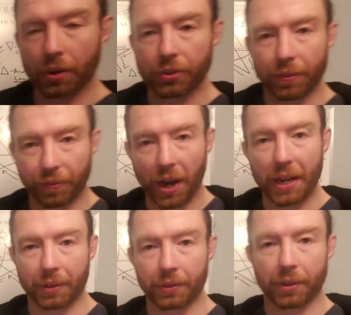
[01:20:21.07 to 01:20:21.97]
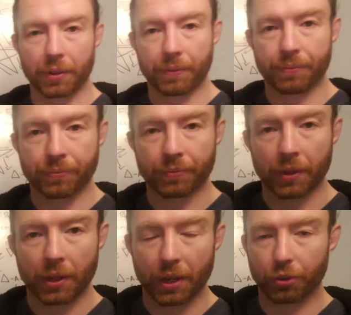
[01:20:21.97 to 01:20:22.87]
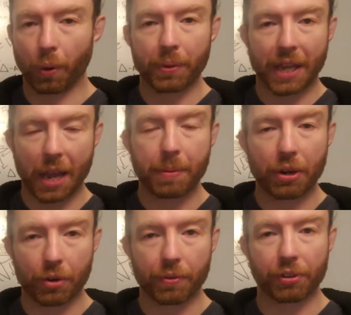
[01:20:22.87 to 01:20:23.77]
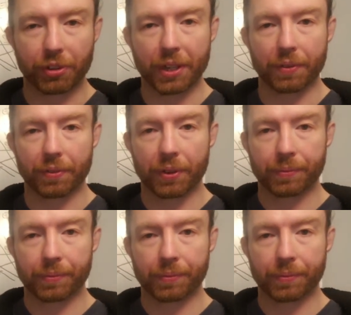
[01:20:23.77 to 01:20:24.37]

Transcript: to find. This is what we came here to receive.